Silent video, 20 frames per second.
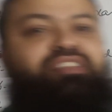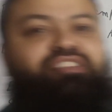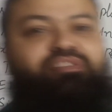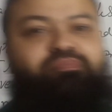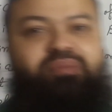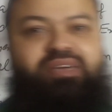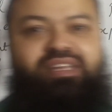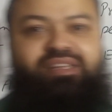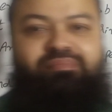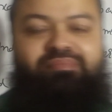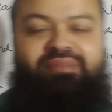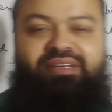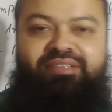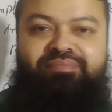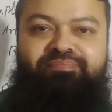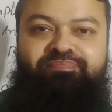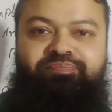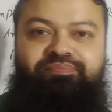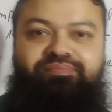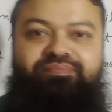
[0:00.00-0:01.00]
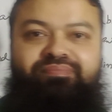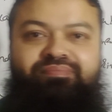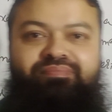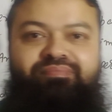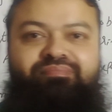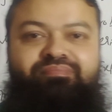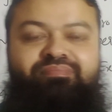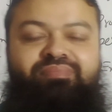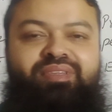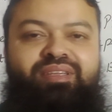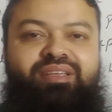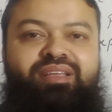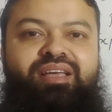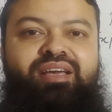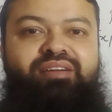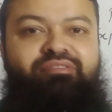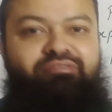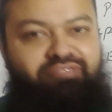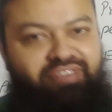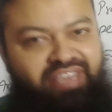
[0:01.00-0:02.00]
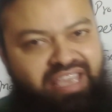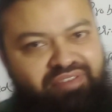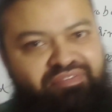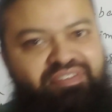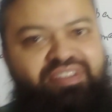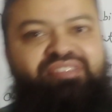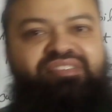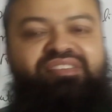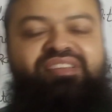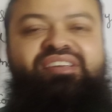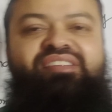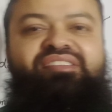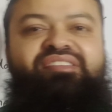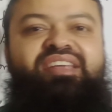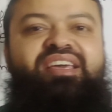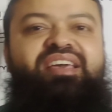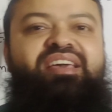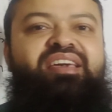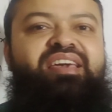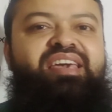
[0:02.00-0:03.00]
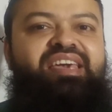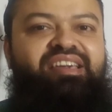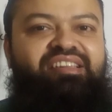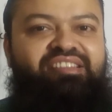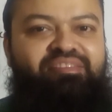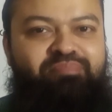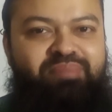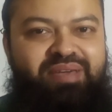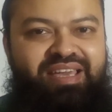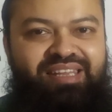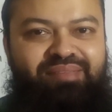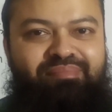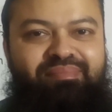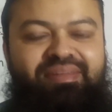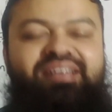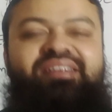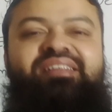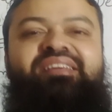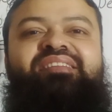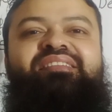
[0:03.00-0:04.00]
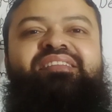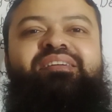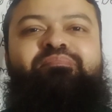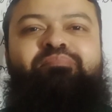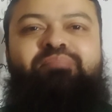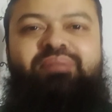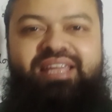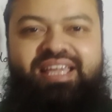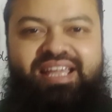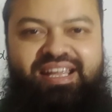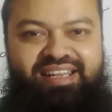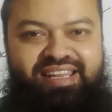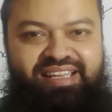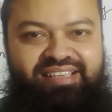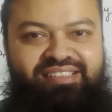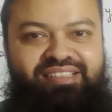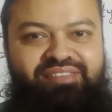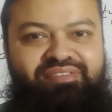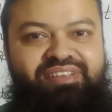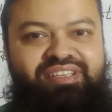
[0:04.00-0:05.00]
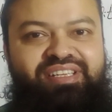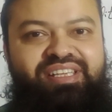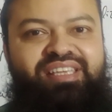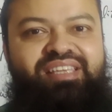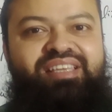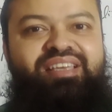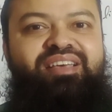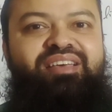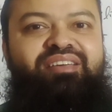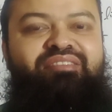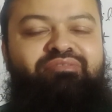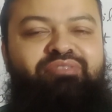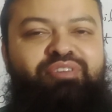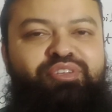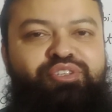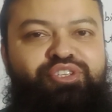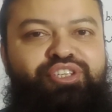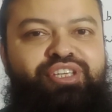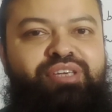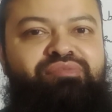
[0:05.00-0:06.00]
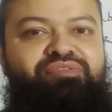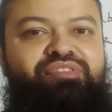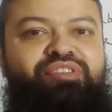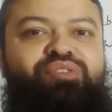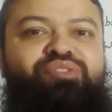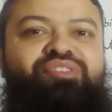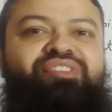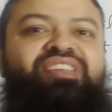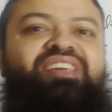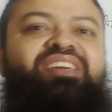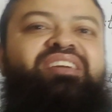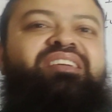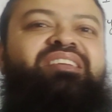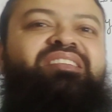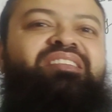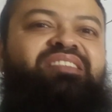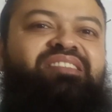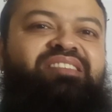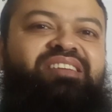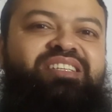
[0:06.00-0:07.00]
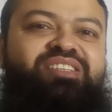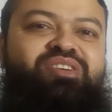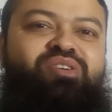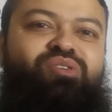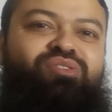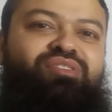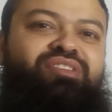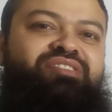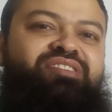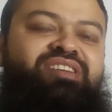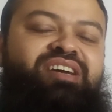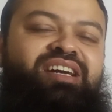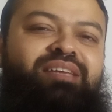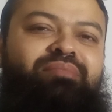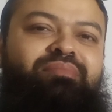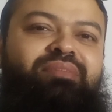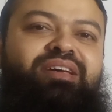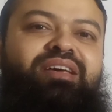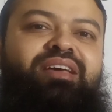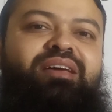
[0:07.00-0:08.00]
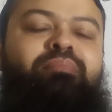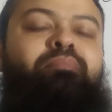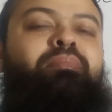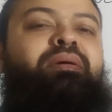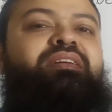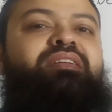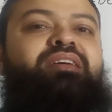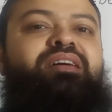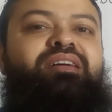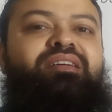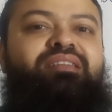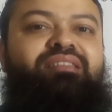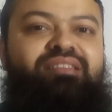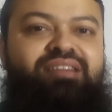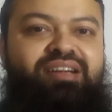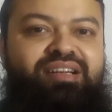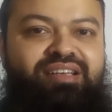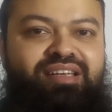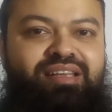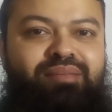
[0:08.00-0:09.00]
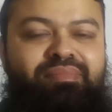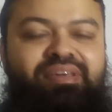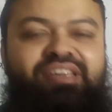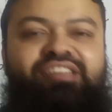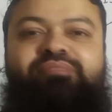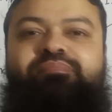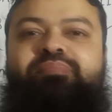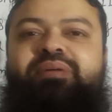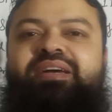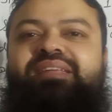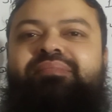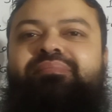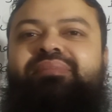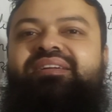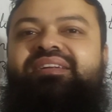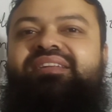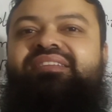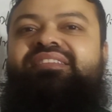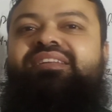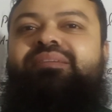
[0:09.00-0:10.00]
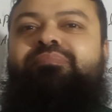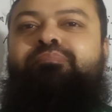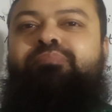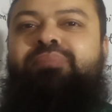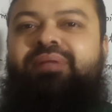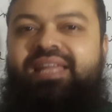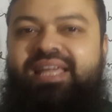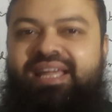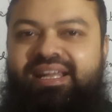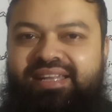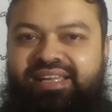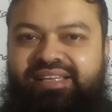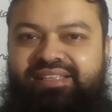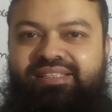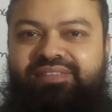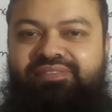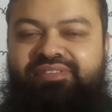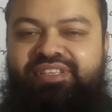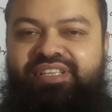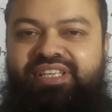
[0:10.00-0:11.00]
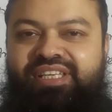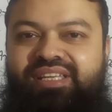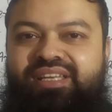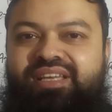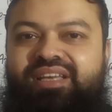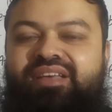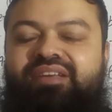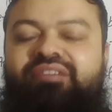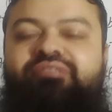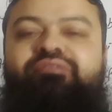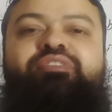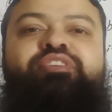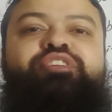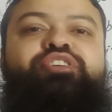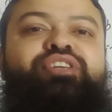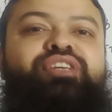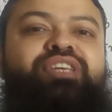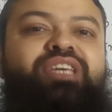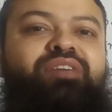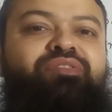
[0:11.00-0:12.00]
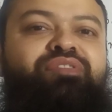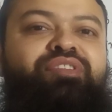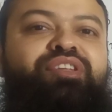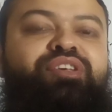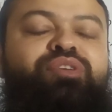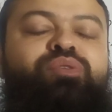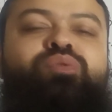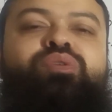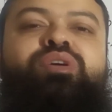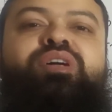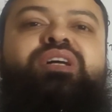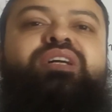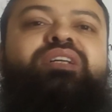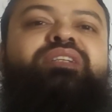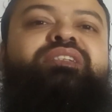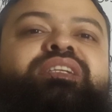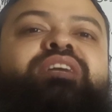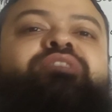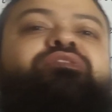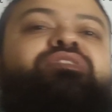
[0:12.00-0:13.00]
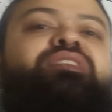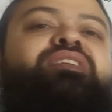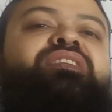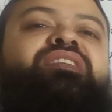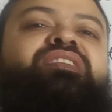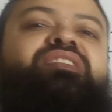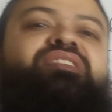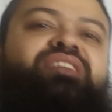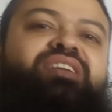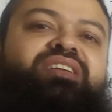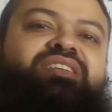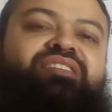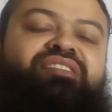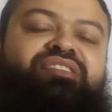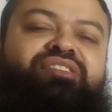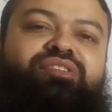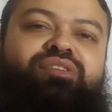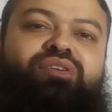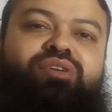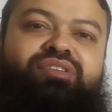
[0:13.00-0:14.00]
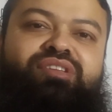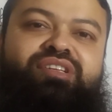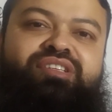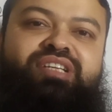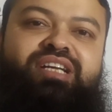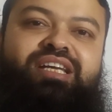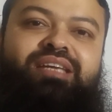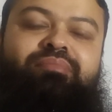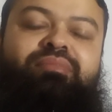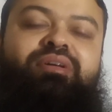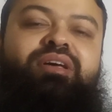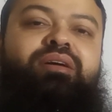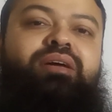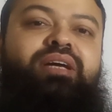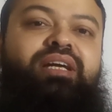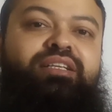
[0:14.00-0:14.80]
experiment. We have discussed experiment is a planned activity which gives you single result all the time. But random experiment is a planned activity which gives you different results all the time.